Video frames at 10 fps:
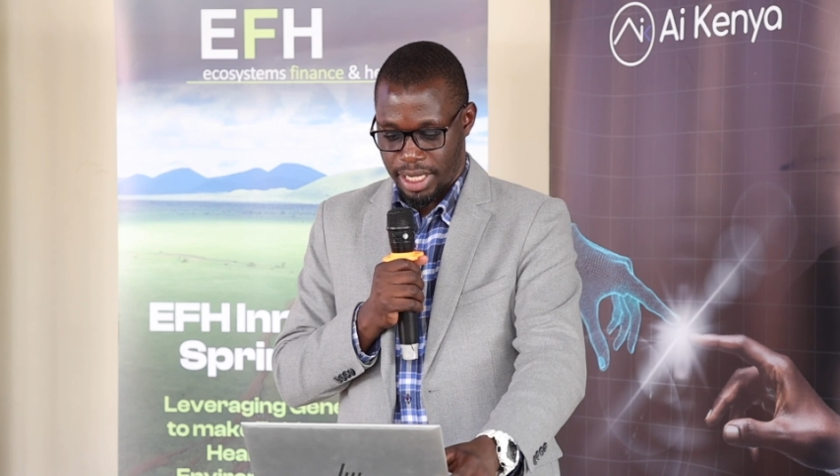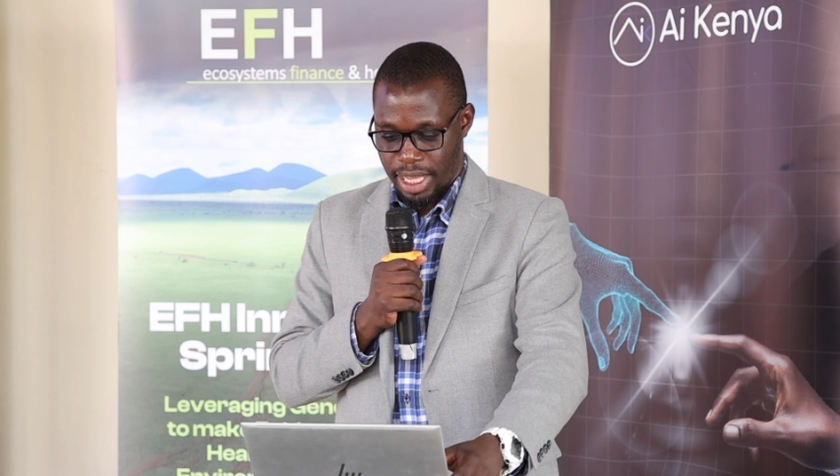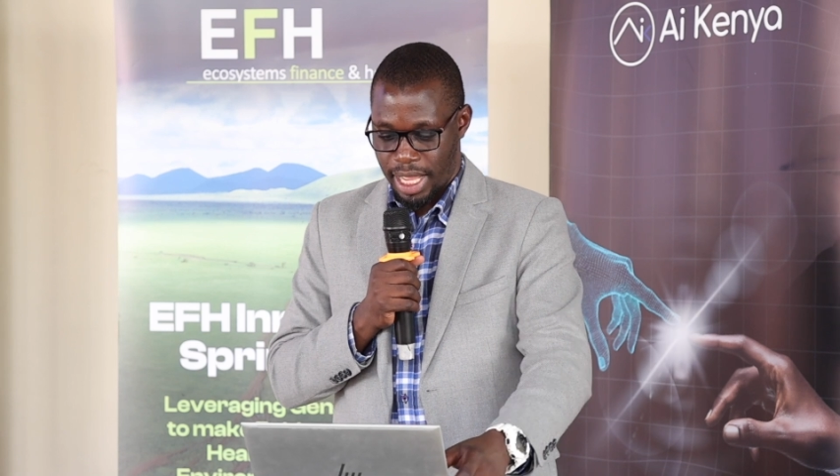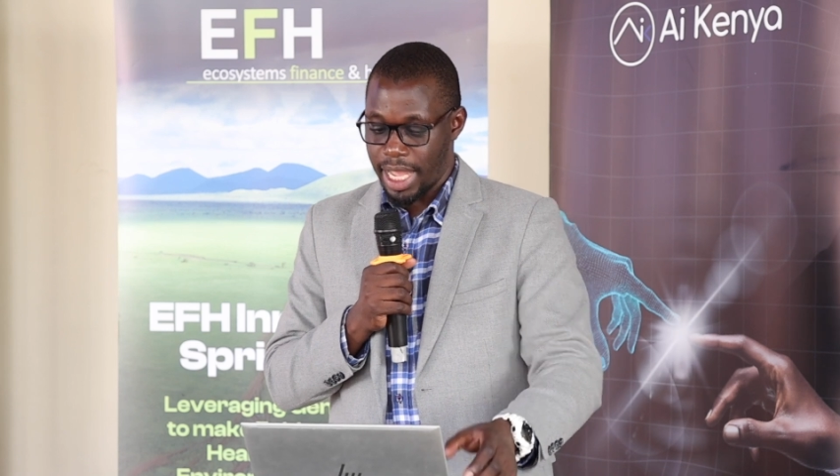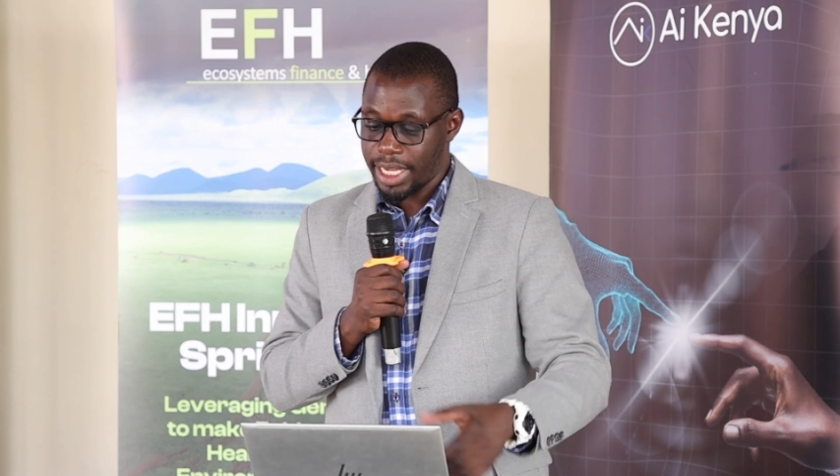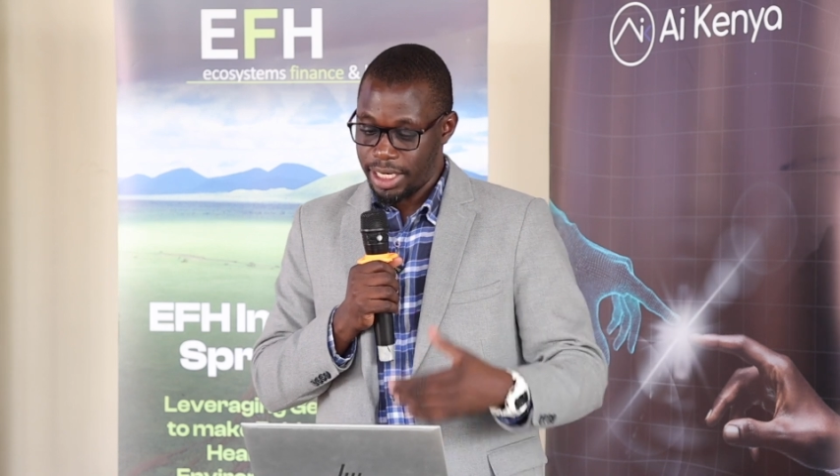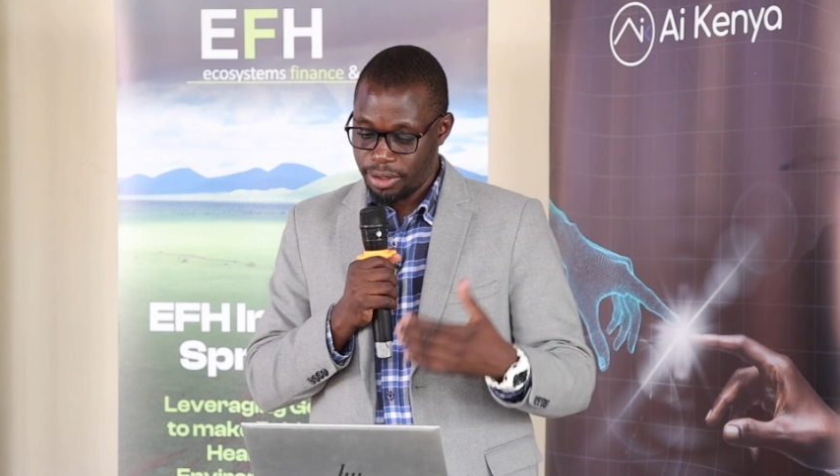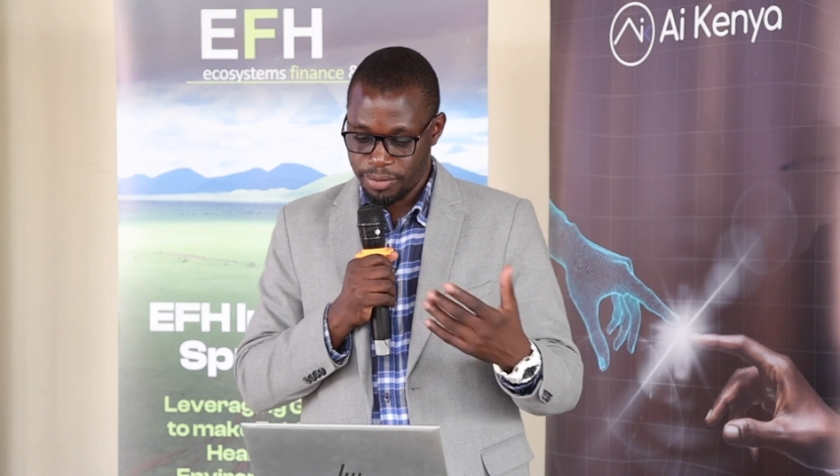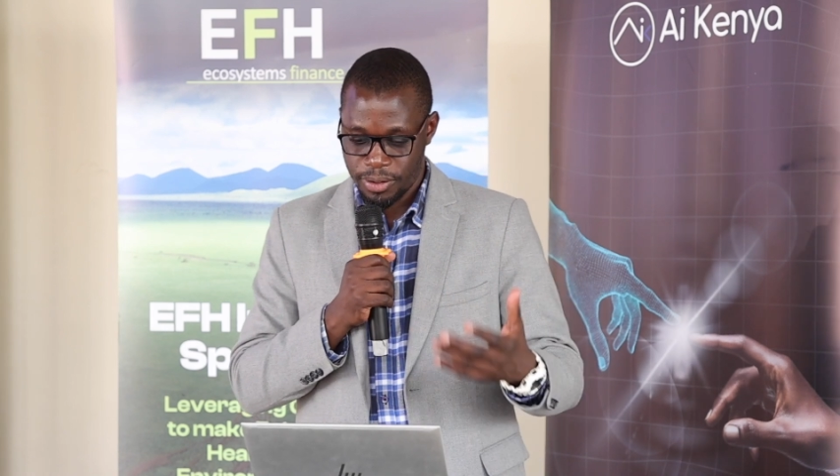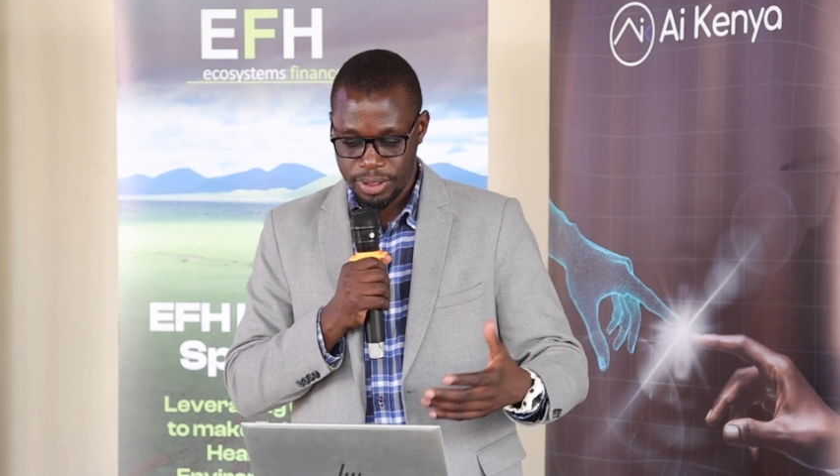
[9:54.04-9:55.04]
Again,
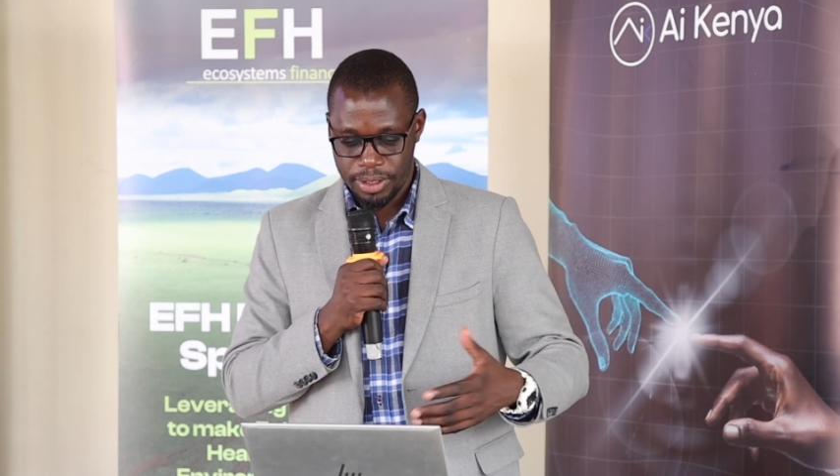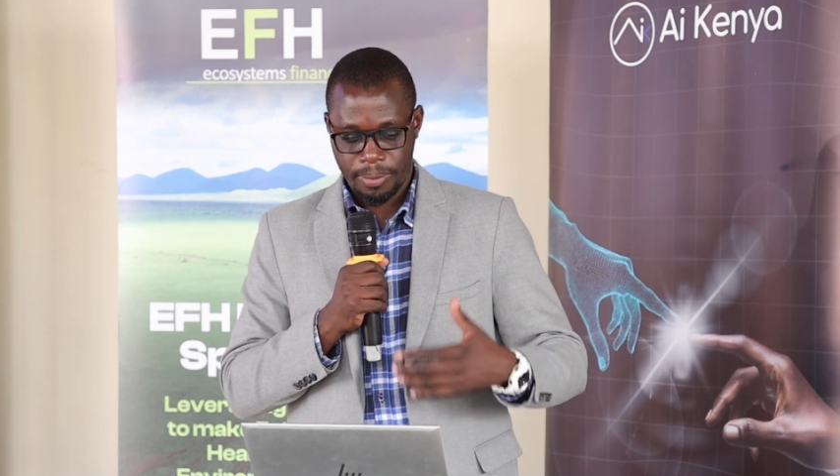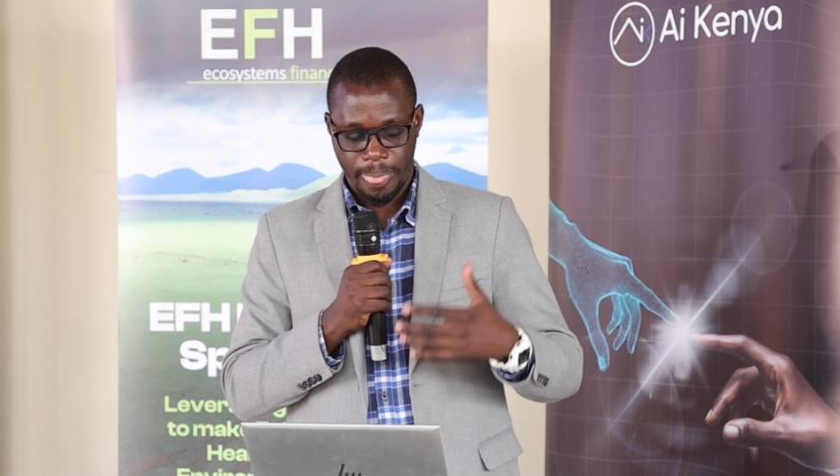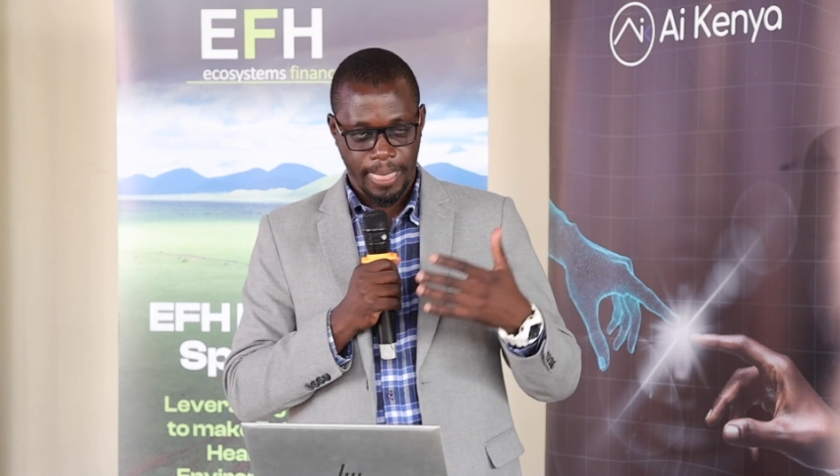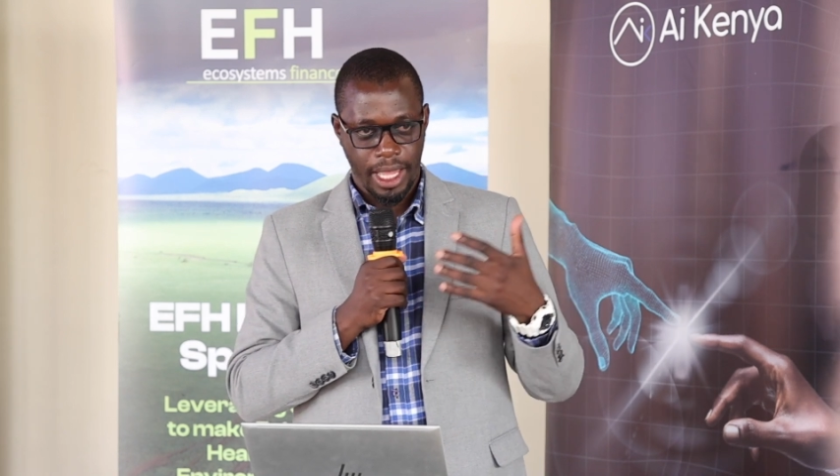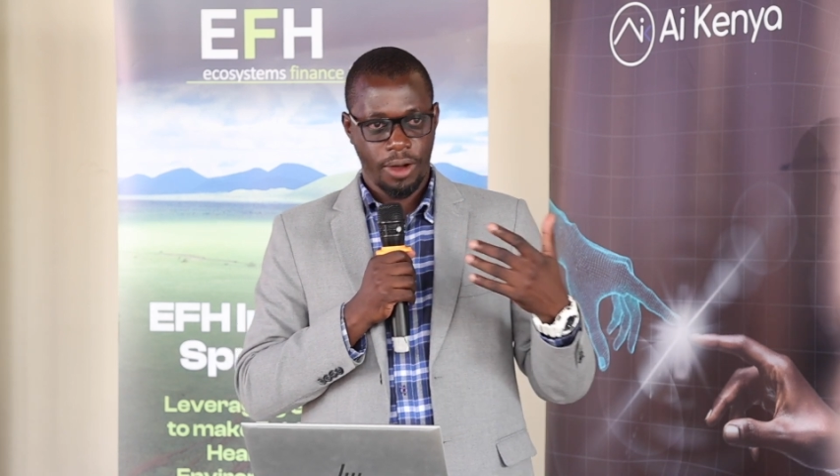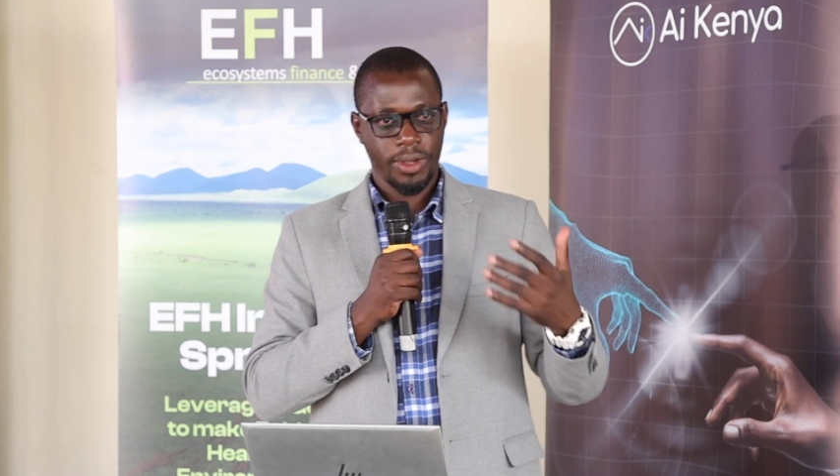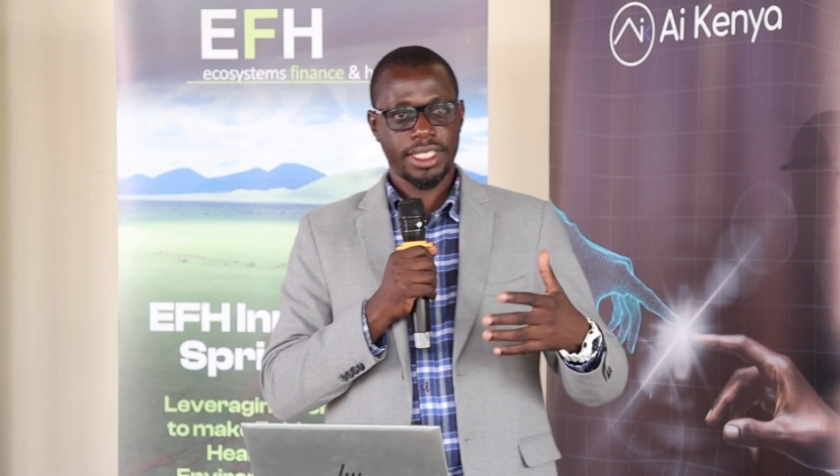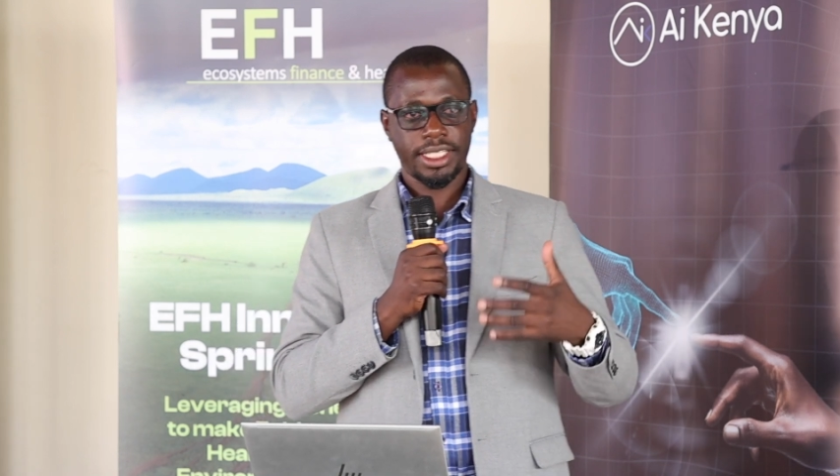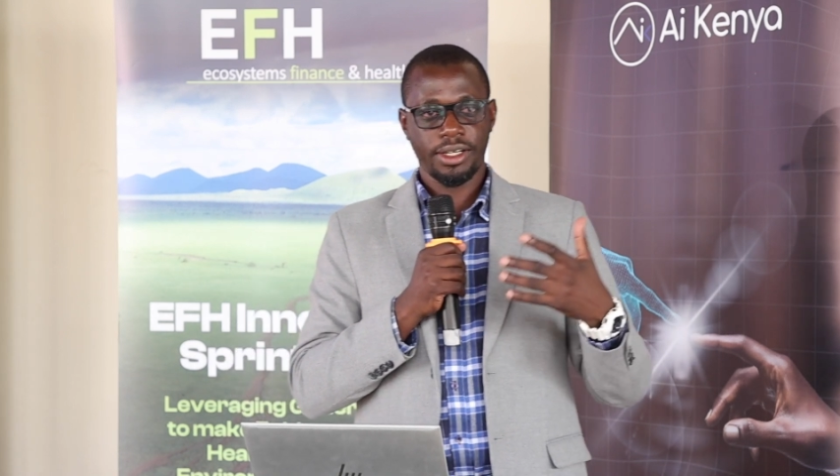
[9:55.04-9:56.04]
of course, we
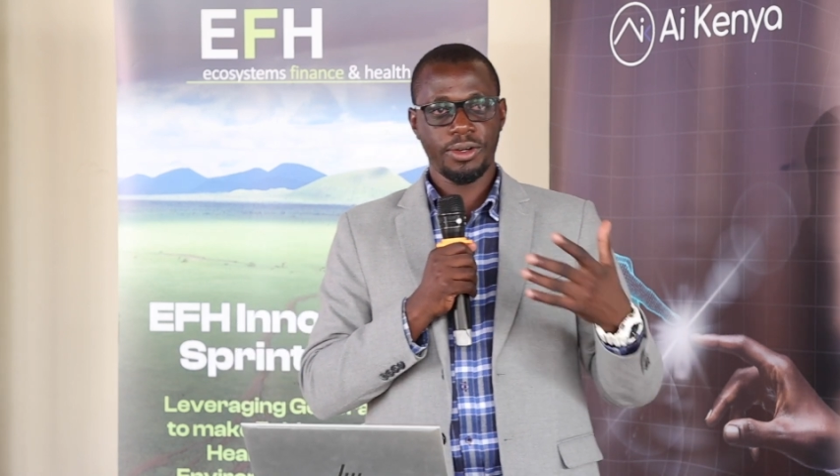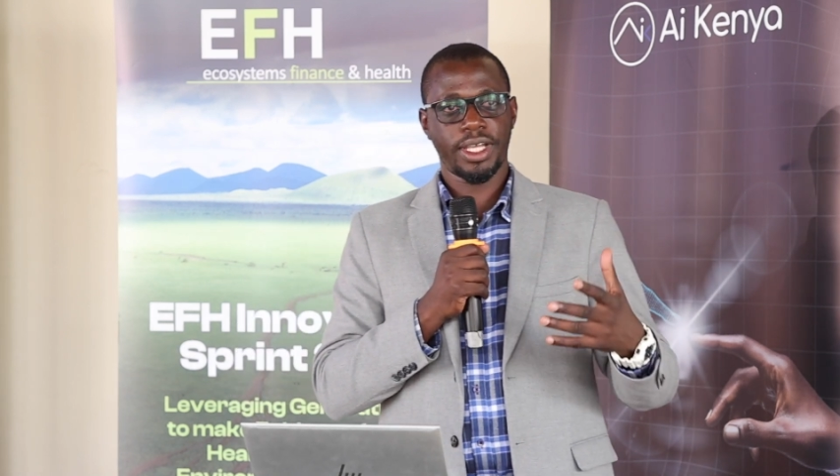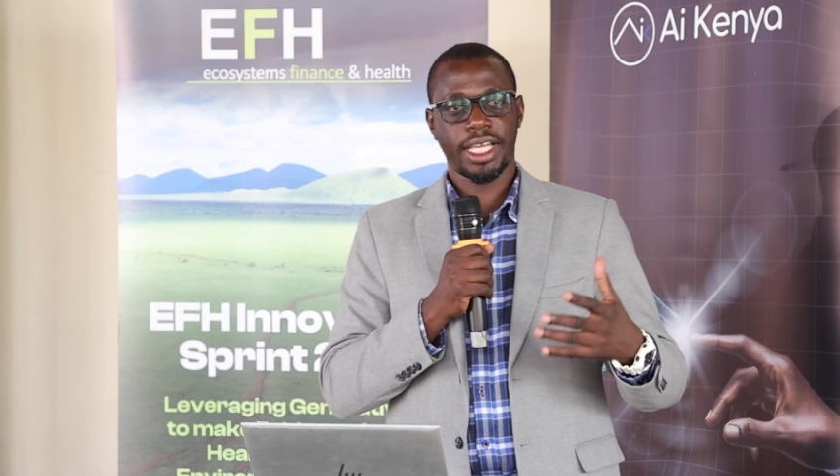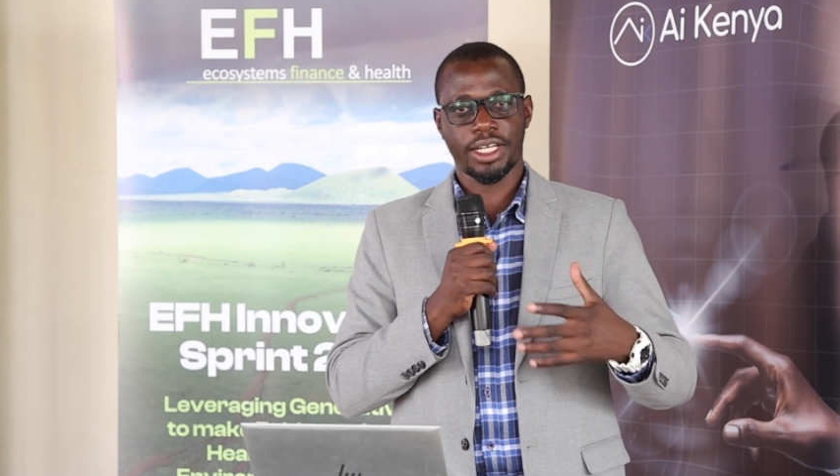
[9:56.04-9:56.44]
are still looking